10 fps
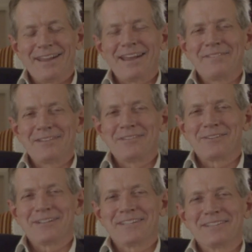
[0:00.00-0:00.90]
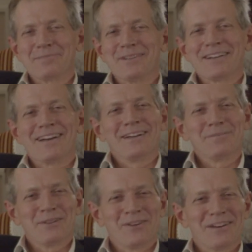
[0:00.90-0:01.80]
am enjoying this book. I
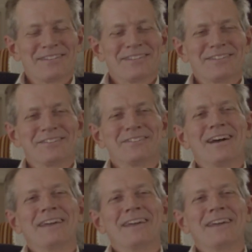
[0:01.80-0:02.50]
hope you are too.